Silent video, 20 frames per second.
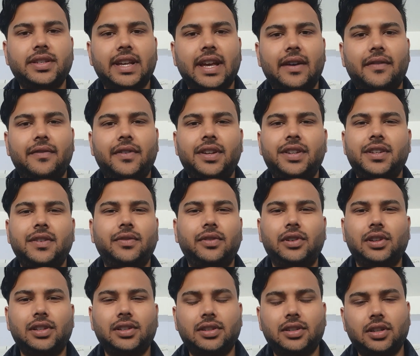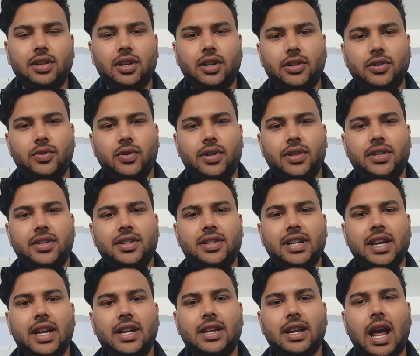have very difficult to
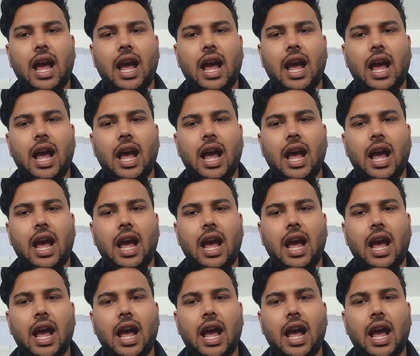understand